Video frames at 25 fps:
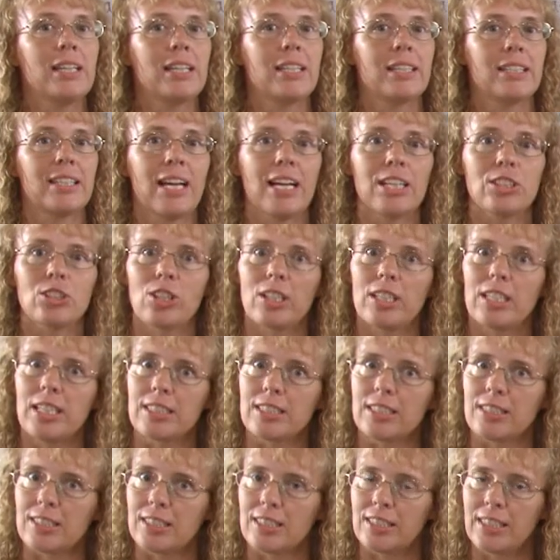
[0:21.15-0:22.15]
it actually
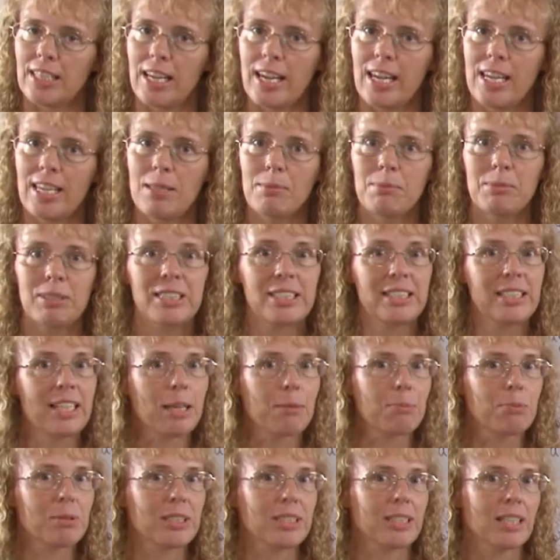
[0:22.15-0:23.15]
has the same
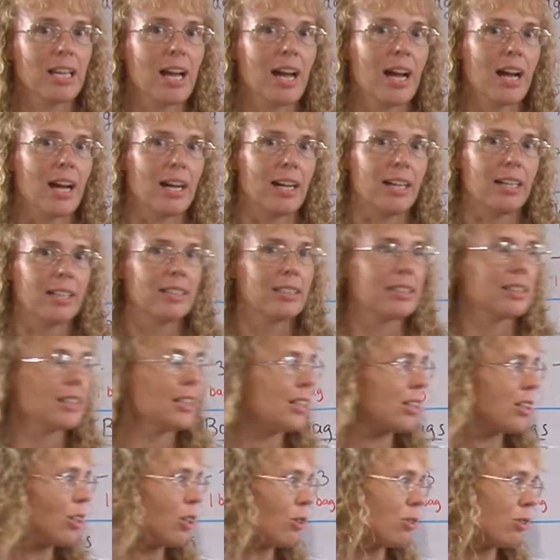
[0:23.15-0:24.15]
steps as
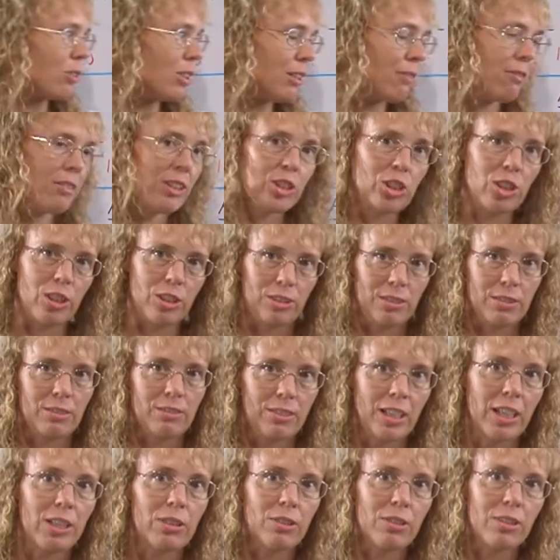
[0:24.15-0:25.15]
in long division,
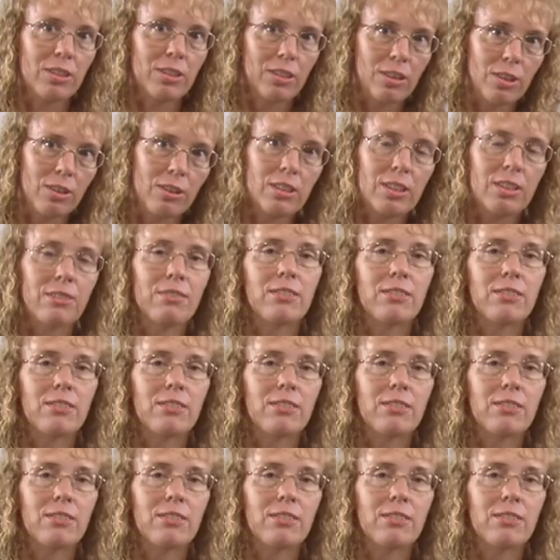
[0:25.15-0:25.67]
regular long